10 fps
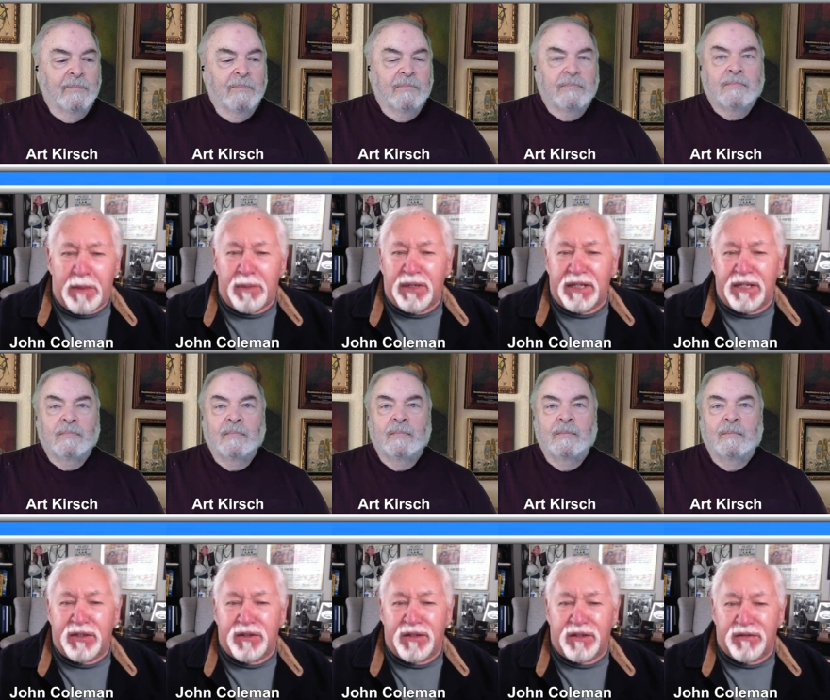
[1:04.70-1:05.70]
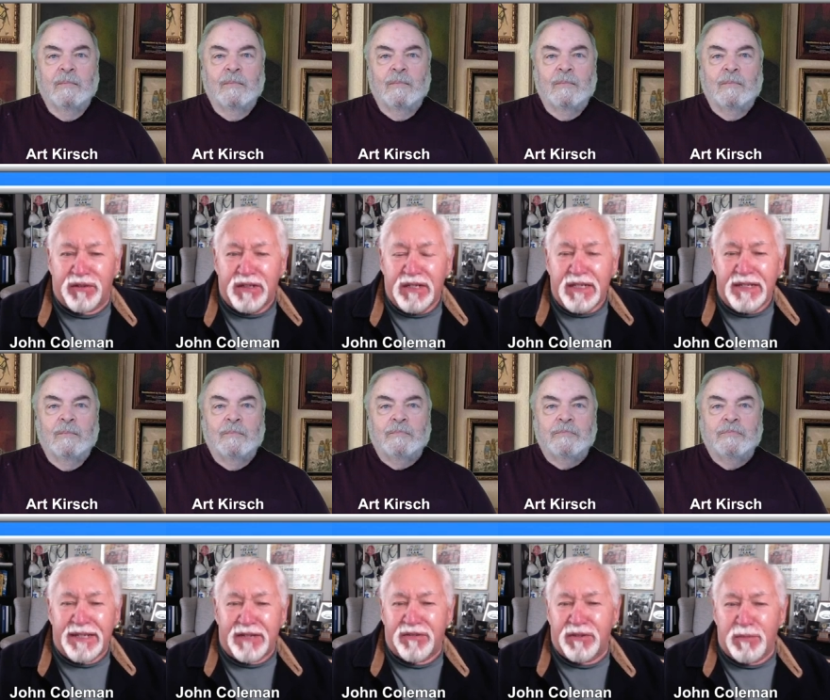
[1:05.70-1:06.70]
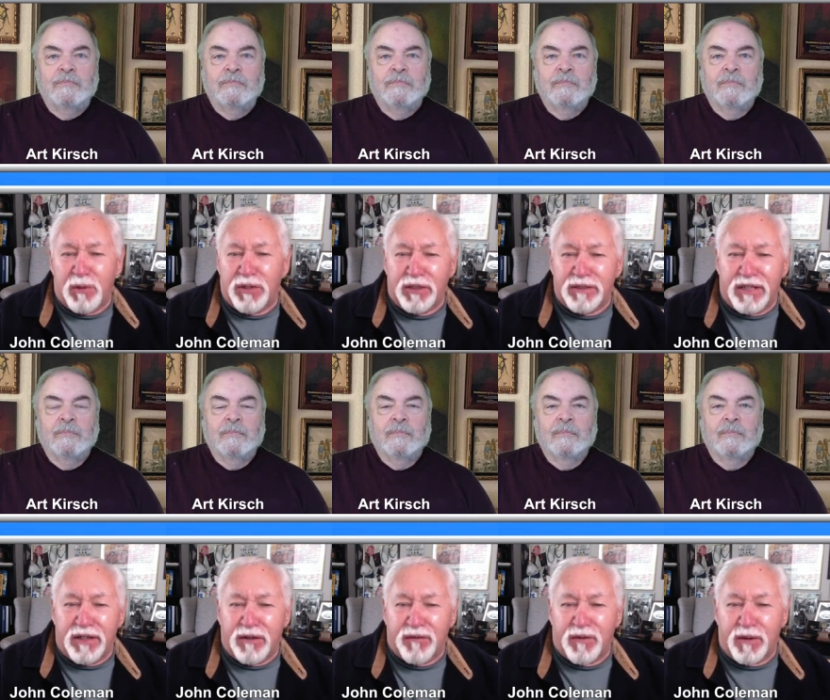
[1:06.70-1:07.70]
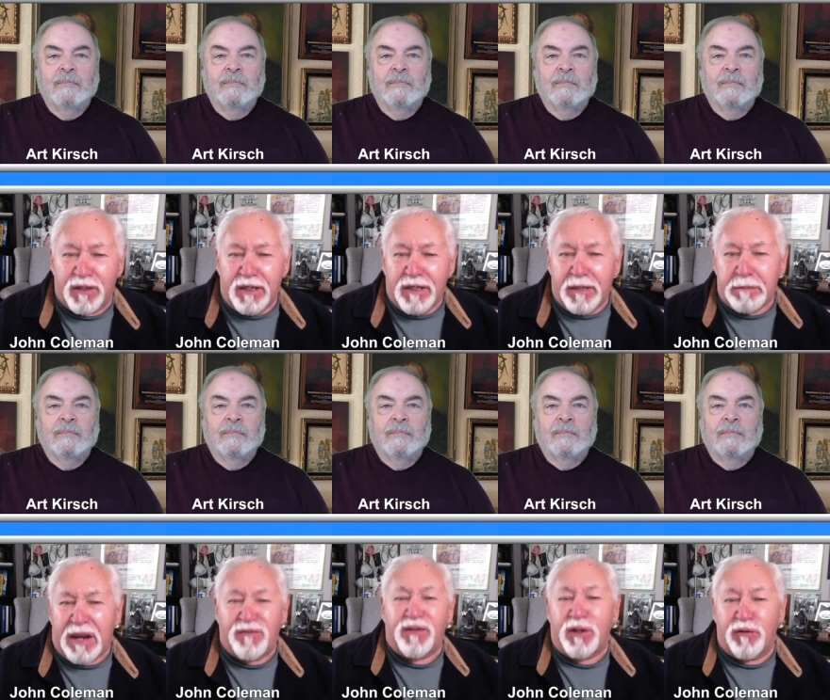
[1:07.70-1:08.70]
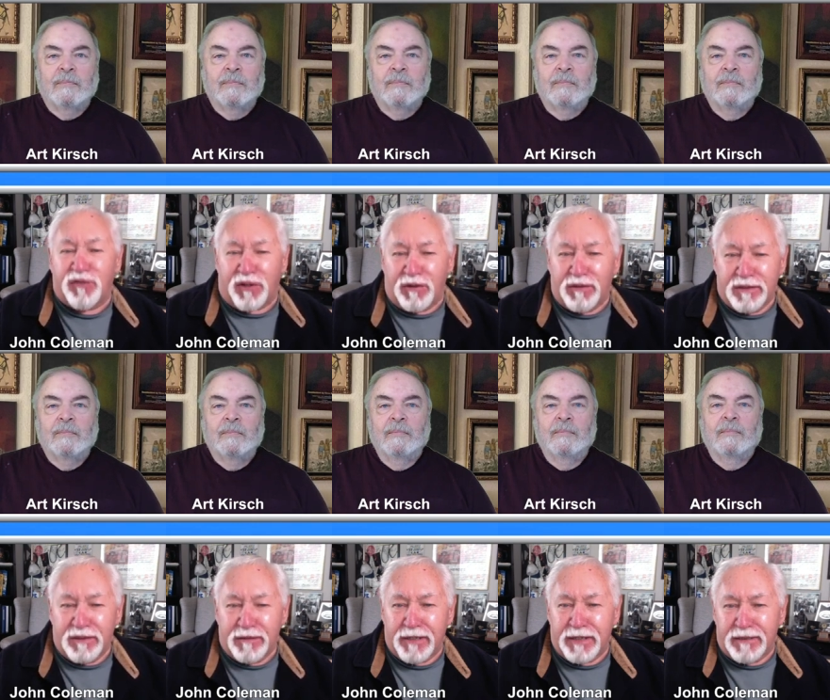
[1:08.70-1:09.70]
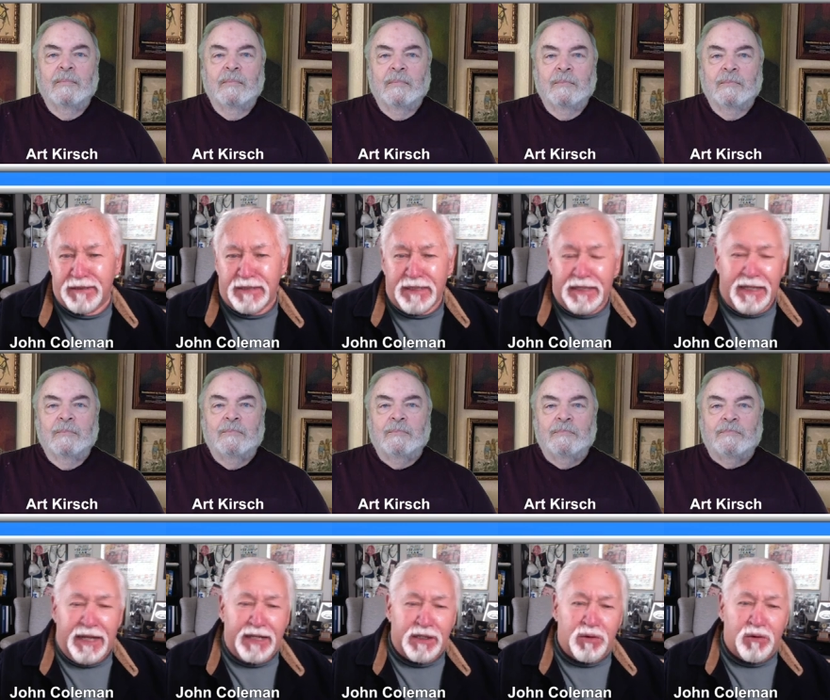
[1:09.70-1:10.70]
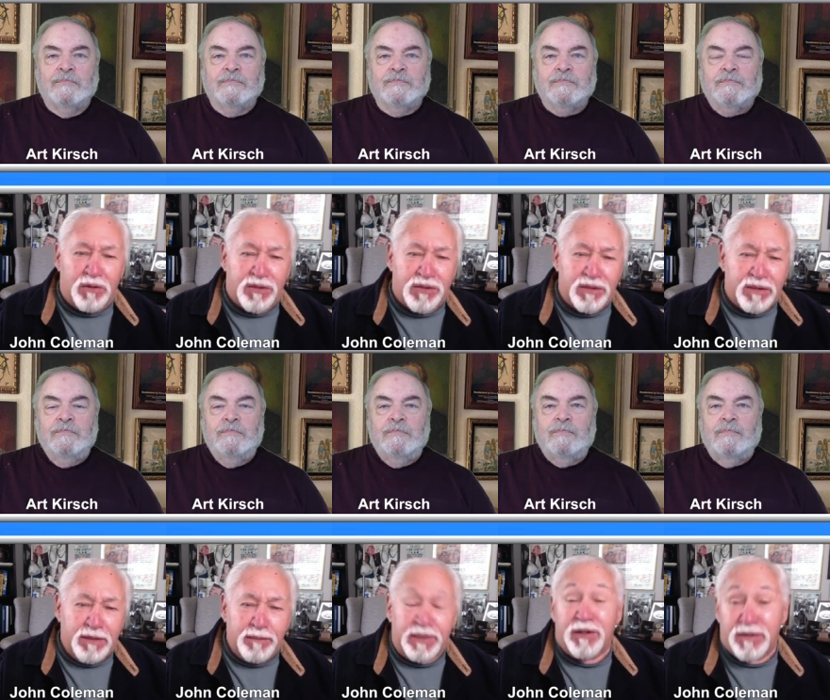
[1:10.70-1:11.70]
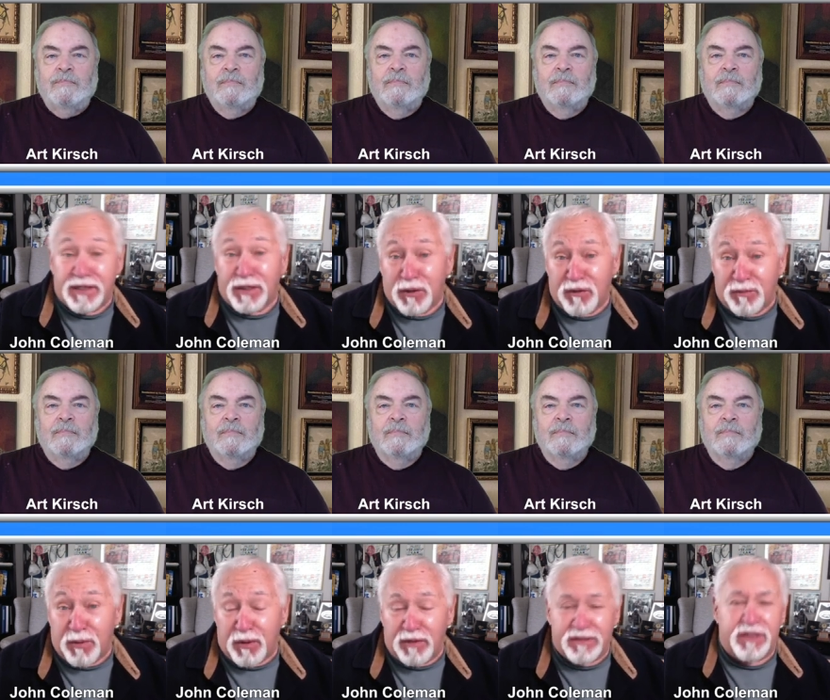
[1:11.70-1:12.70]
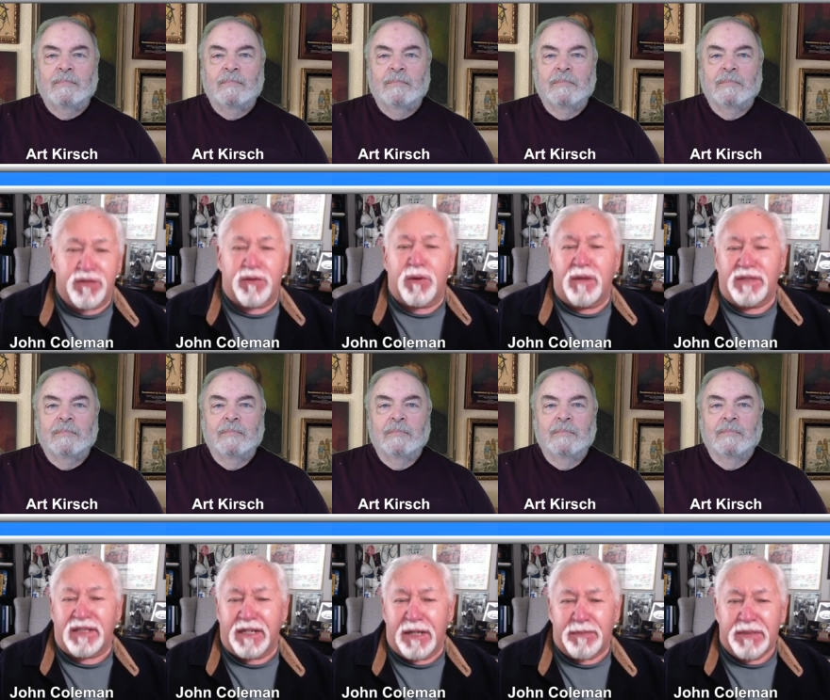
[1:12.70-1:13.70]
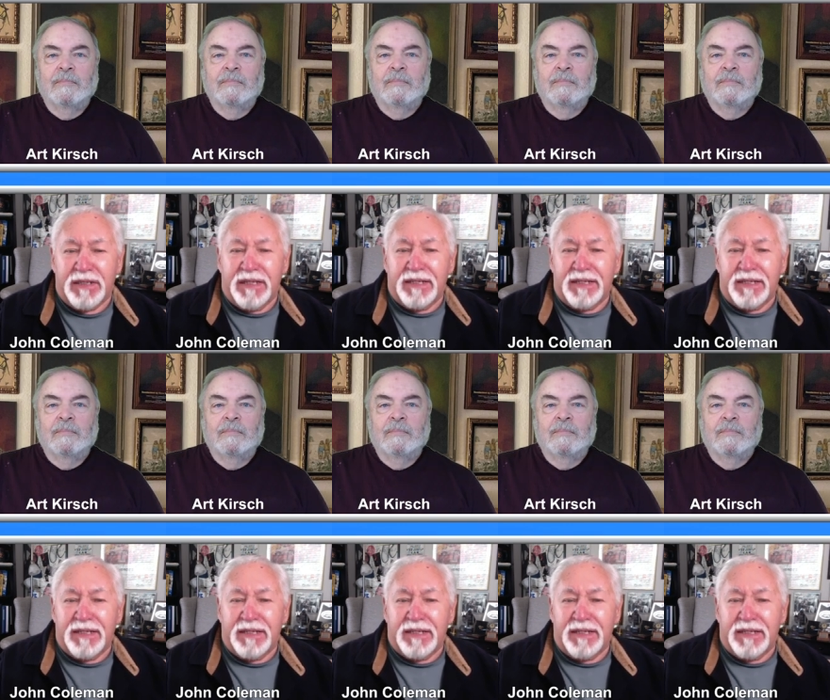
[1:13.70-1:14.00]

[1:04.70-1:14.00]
Speaker 1: bumble into this testimonial dinner for mafioso. All right, and of course because they're goofballs, they screw everything up.